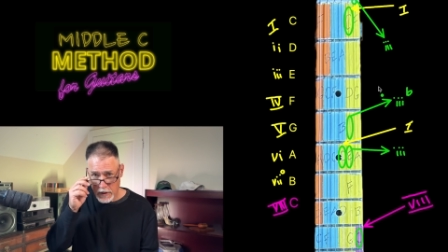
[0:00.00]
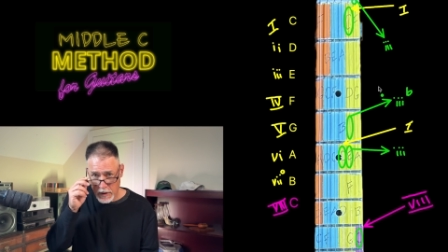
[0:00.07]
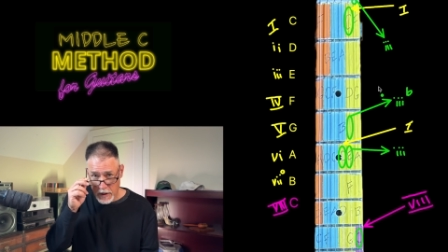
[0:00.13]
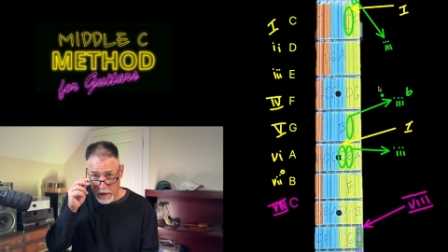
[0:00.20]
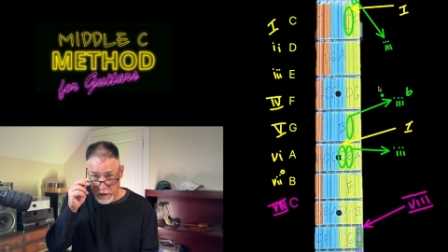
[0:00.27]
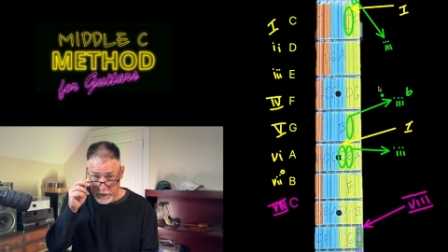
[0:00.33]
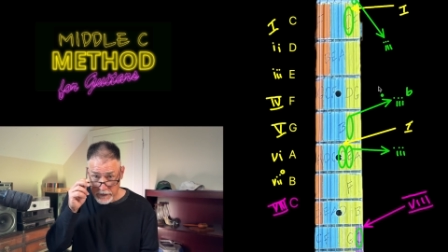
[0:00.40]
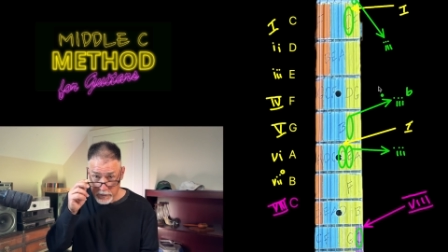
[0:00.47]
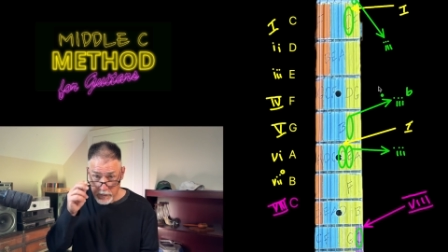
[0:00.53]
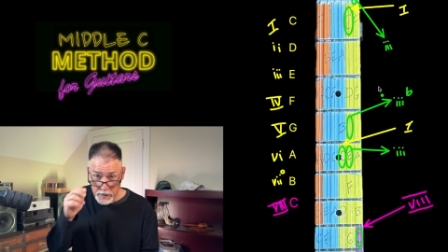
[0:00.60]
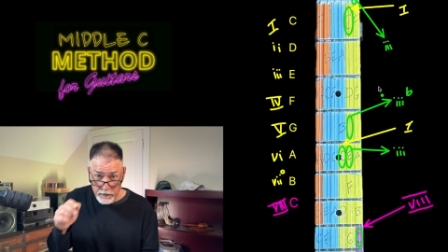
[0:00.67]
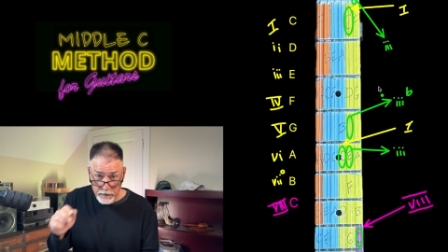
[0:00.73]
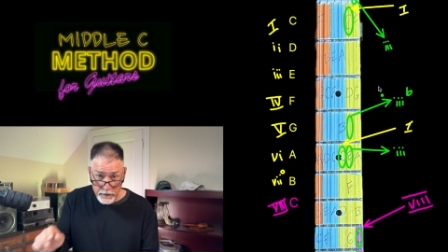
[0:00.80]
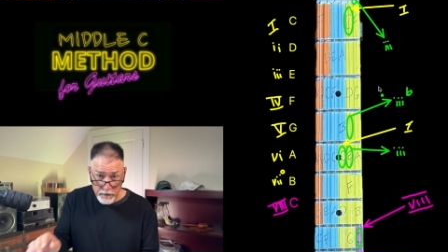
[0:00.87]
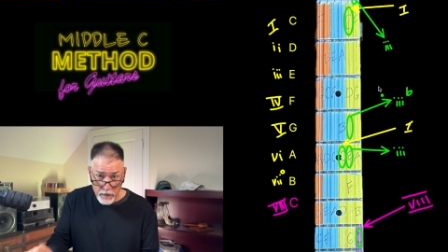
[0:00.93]
Let's
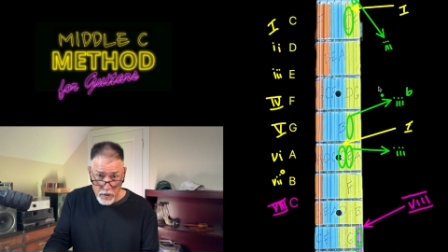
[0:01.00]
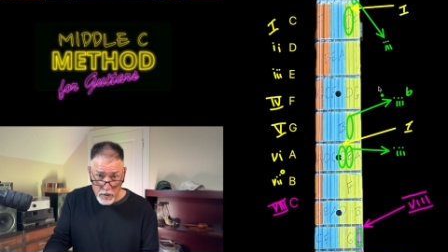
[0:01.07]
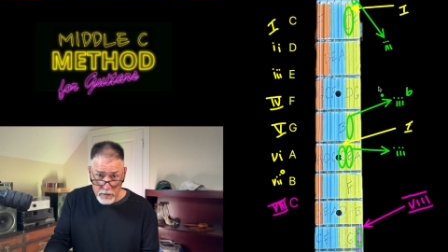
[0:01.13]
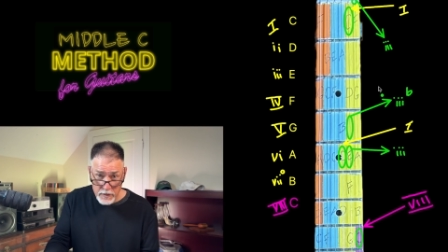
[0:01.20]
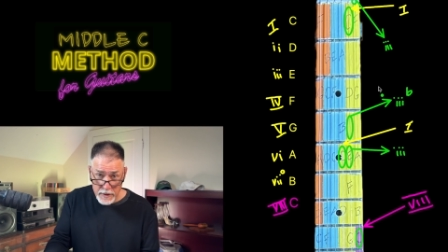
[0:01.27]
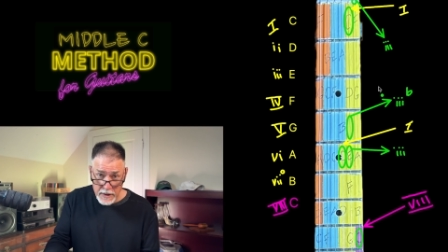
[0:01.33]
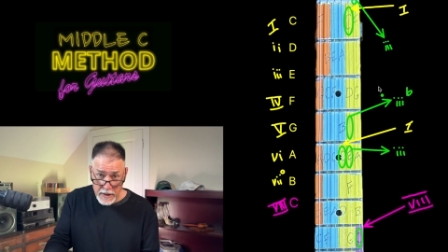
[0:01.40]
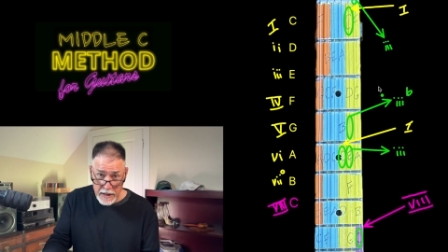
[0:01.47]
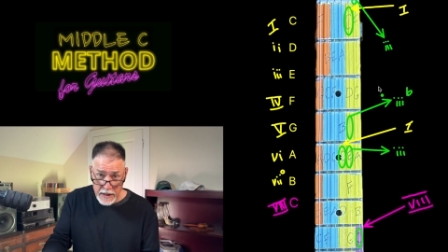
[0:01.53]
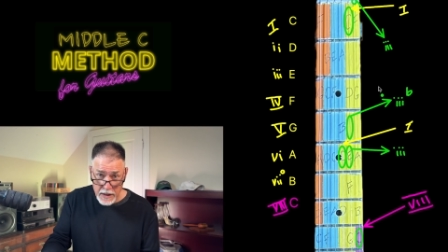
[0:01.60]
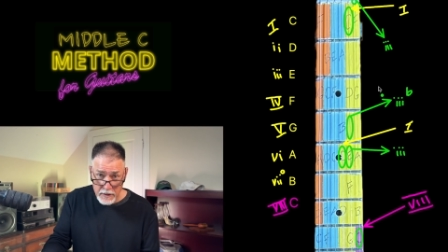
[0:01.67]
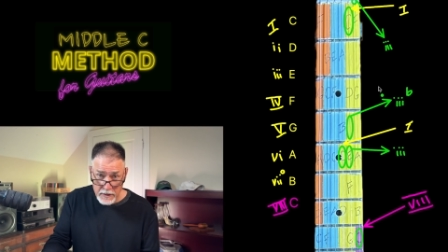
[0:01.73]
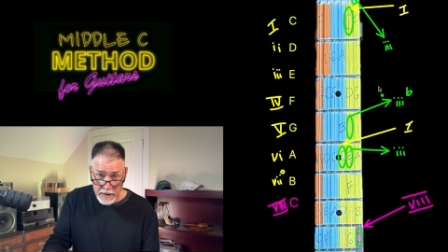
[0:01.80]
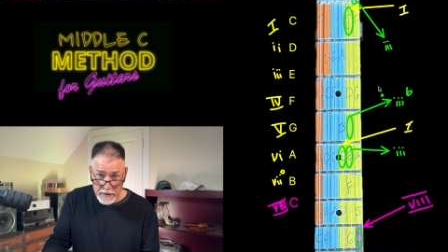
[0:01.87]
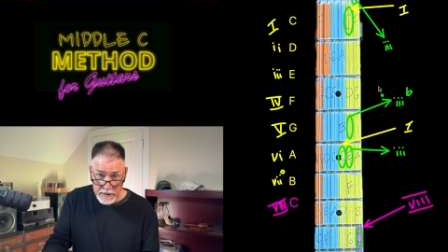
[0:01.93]
move forward
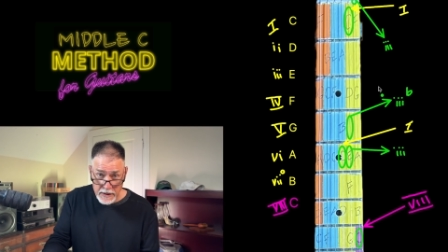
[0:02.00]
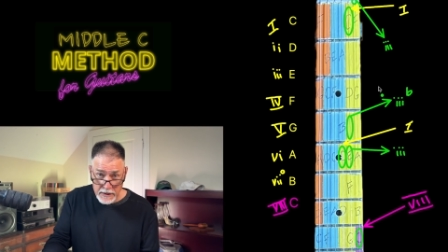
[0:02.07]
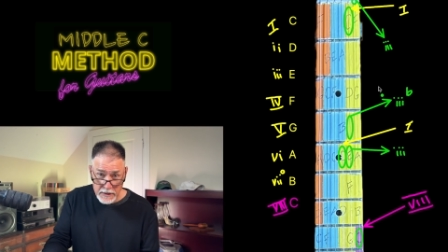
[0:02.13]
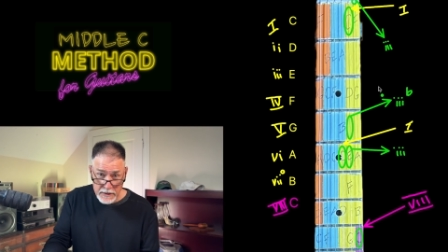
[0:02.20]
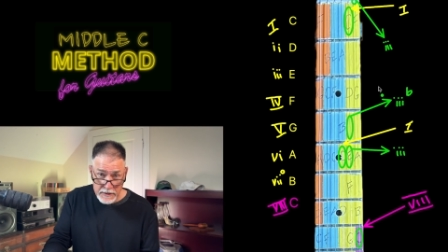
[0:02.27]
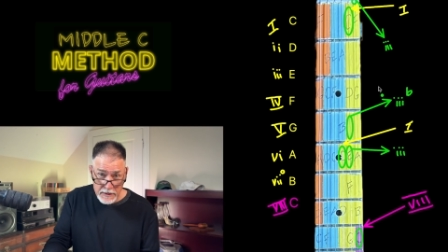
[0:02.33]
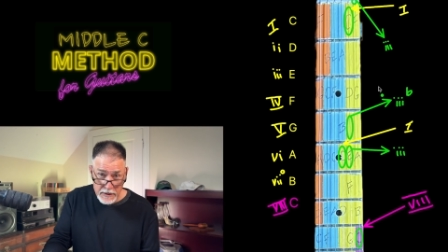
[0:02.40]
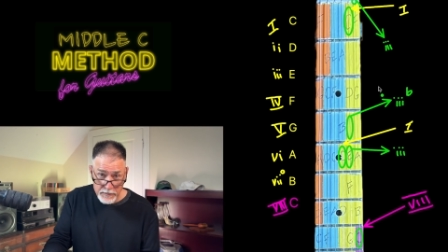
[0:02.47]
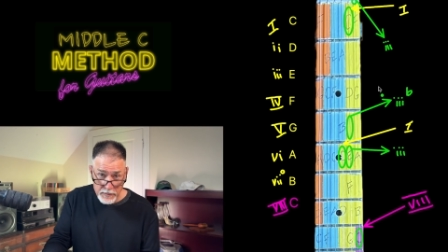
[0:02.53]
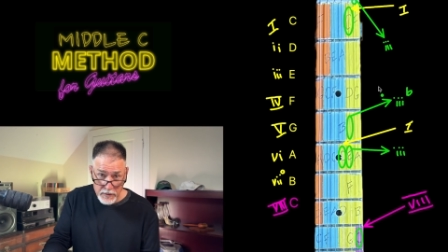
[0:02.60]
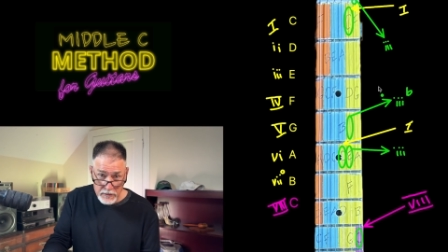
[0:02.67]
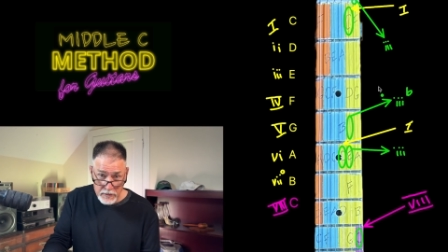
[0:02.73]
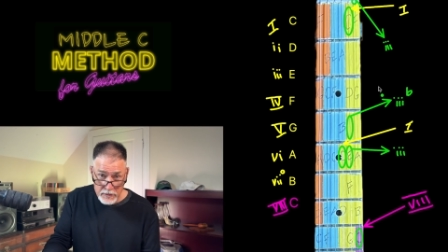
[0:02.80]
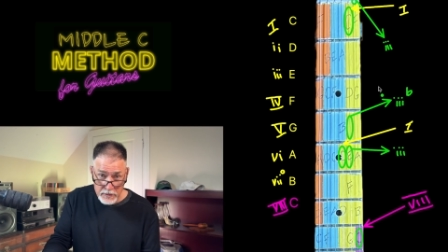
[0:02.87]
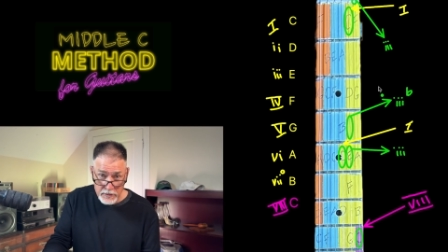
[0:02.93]
now and take a deeper
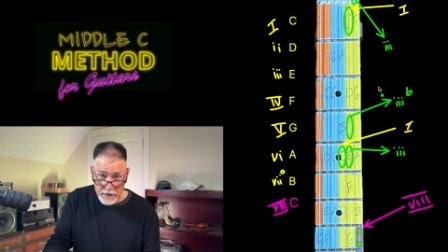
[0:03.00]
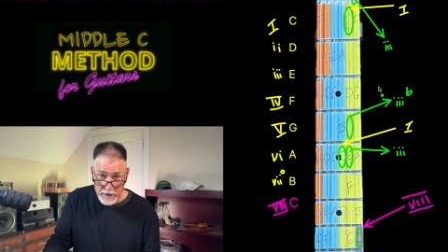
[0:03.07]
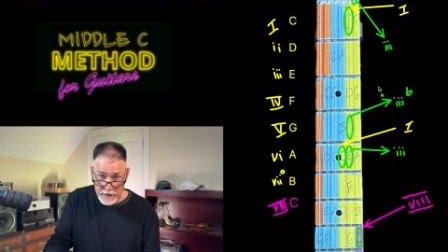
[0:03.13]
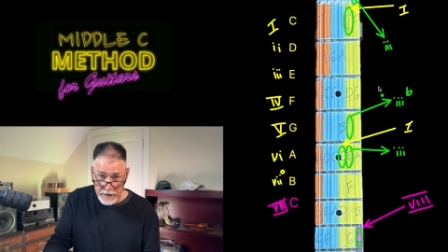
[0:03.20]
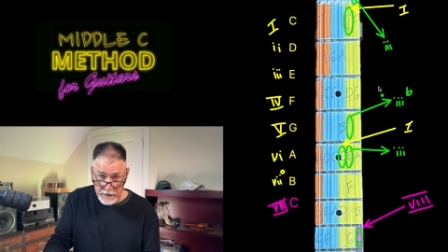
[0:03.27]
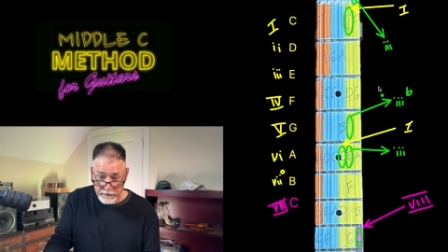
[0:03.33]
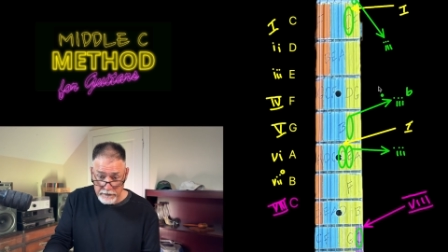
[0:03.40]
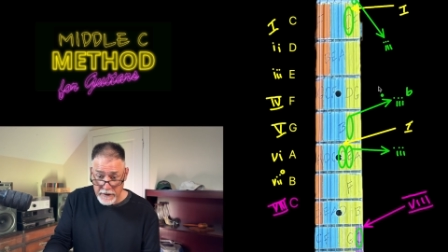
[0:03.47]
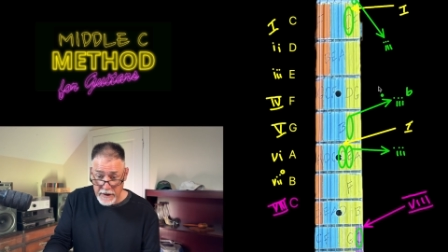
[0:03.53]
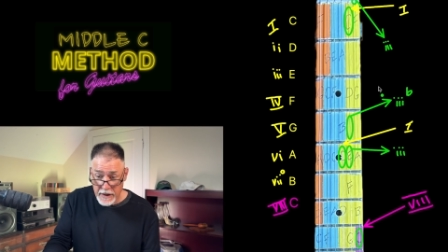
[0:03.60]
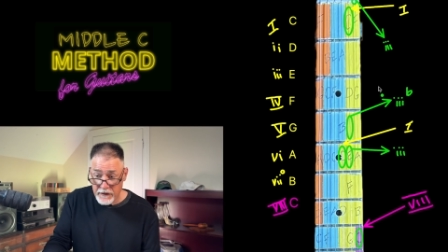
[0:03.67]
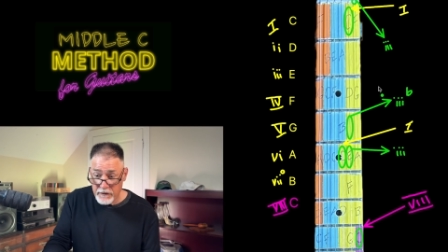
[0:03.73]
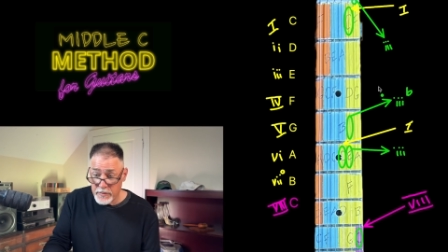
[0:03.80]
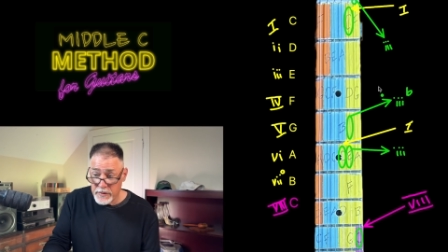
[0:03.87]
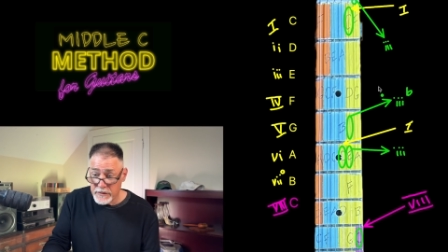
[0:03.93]
look at the
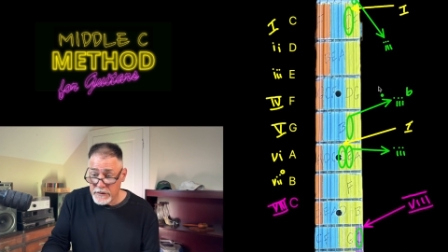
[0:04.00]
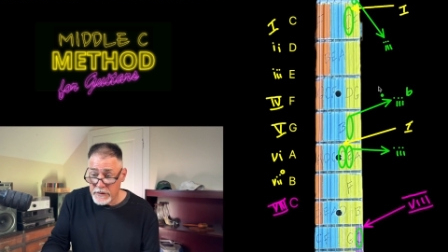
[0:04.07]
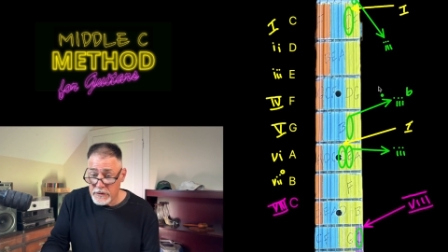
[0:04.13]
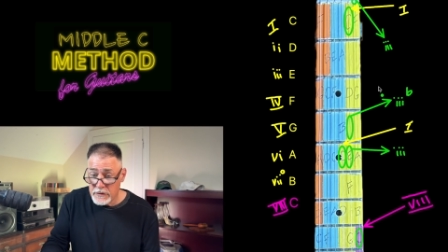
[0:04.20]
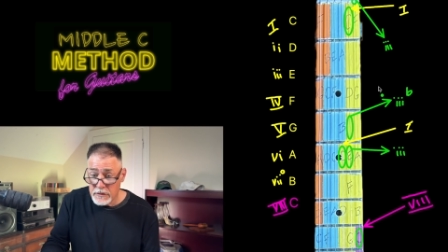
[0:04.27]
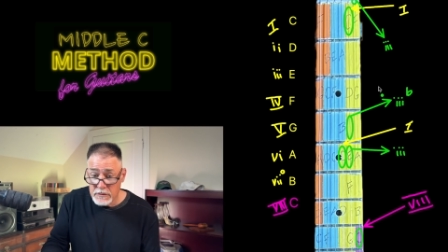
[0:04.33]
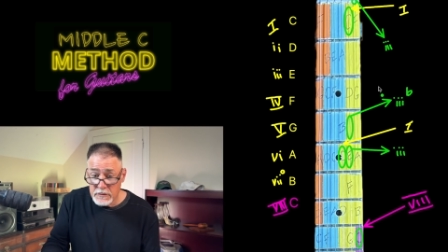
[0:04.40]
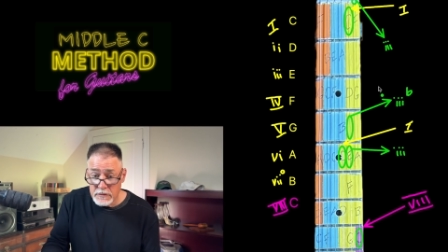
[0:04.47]
5 position.